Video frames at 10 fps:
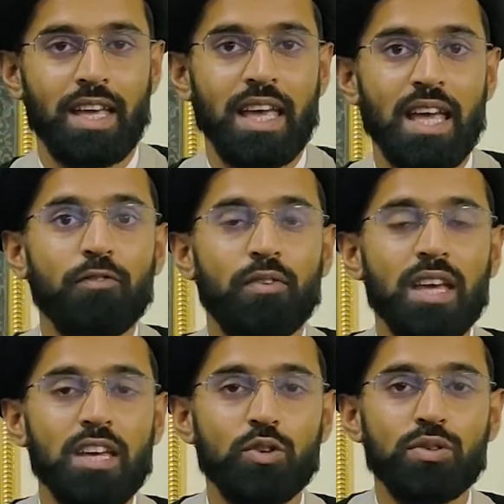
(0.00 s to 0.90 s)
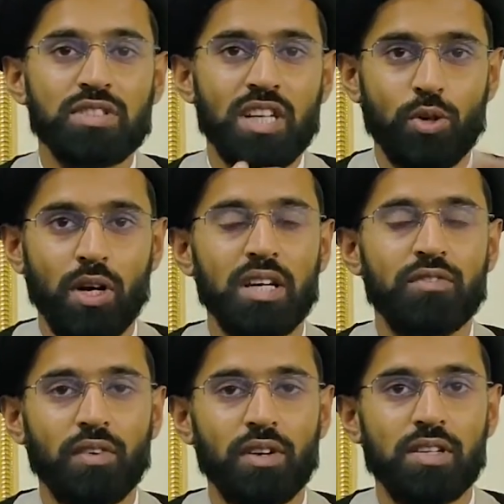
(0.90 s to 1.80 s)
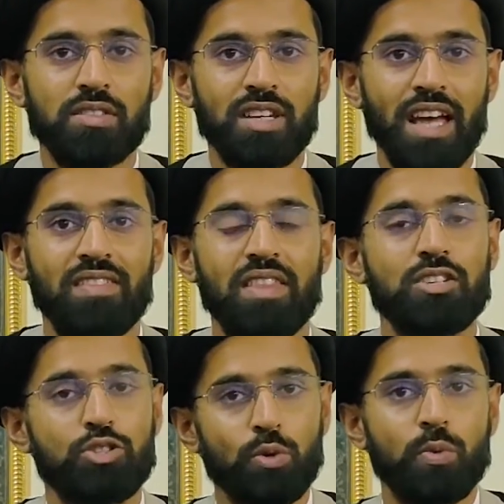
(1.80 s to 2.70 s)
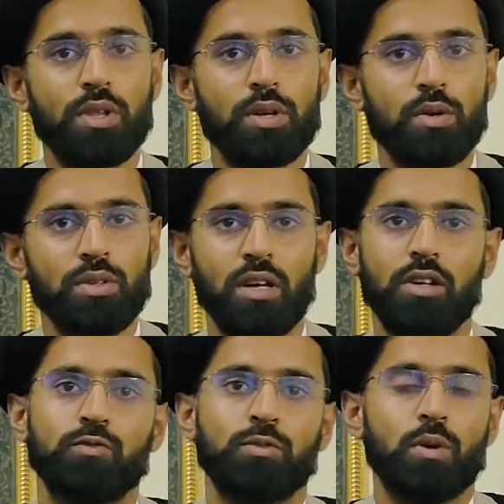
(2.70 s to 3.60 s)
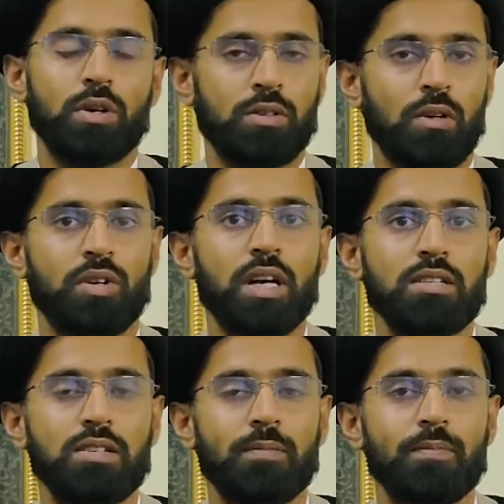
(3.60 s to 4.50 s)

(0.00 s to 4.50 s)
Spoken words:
If he used the toilet first and then took wudu, then his wudu is all right.